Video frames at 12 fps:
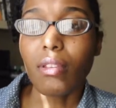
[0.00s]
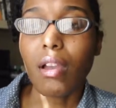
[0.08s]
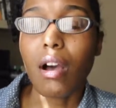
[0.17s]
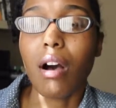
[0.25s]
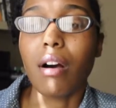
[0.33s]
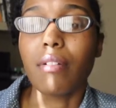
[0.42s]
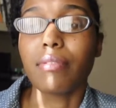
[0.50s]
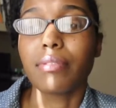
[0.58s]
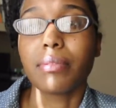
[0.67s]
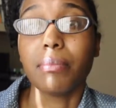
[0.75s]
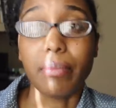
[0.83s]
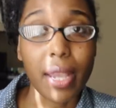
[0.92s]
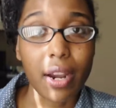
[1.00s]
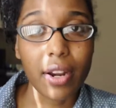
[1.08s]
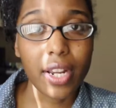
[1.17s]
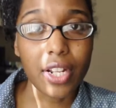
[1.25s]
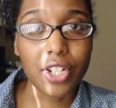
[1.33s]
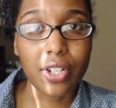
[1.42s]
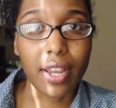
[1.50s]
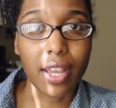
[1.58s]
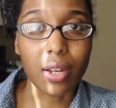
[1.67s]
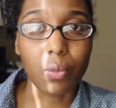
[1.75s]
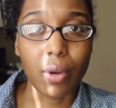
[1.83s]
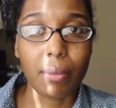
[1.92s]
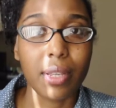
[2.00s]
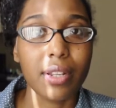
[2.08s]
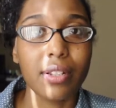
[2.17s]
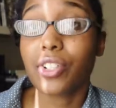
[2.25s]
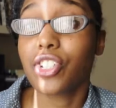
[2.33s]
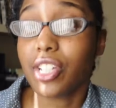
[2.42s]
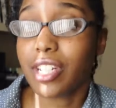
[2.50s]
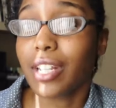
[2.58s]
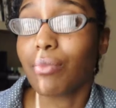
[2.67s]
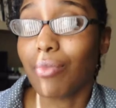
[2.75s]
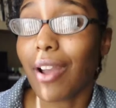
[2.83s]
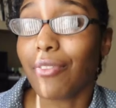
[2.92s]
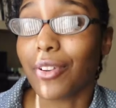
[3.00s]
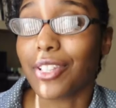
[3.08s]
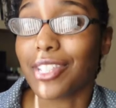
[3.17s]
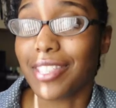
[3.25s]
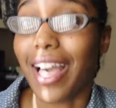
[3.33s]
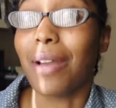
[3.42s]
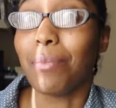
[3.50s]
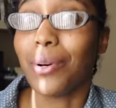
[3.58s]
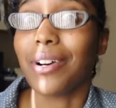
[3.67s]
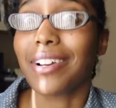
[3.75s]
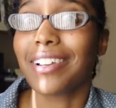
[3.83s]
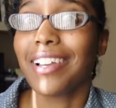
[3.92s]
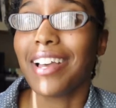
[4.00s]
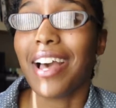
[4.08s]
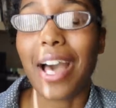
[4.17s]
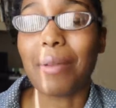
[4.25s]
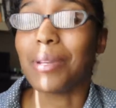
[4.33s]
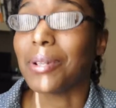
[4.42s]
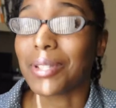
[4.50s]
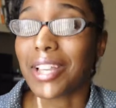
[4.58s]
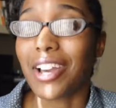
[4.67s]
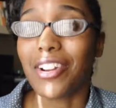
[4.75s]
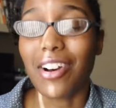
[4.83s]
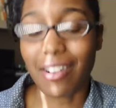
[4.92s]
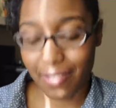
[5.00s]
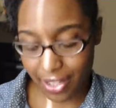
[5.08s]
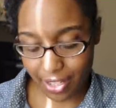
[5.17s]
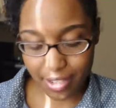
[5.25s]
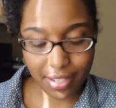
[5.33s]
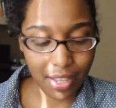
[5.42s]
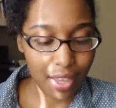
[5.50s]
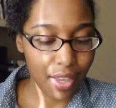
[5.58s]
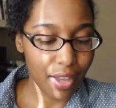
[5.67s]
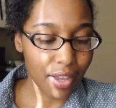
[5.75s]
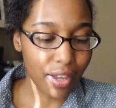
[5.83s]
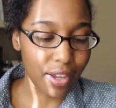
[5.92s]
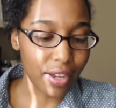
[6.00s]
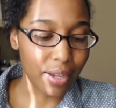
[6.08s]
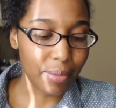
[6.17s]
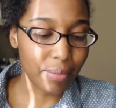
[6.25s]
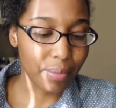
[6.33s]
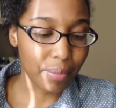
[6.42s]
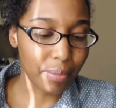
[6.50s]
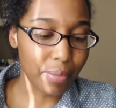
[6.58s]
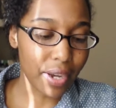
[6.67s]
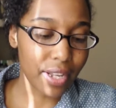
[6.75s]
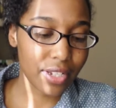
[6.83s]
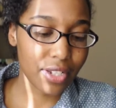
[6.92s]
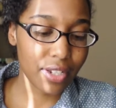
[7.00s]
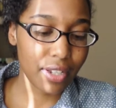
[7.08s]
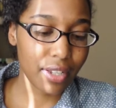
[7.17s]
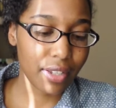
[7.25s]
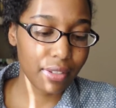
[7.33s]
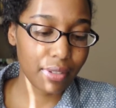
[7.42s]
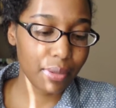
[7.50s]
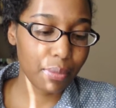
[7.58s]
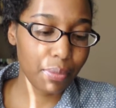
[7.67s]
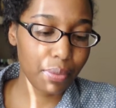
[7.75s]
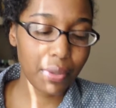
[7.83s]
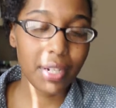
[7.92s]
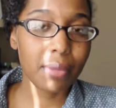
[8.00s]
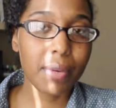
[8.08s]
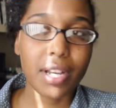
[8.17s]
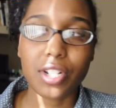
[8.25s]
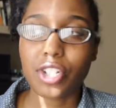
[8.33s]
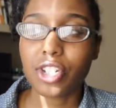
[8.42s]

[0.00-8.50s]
of marriage and women. She did reference that book. I mean, it was kind of obvious. But pretty much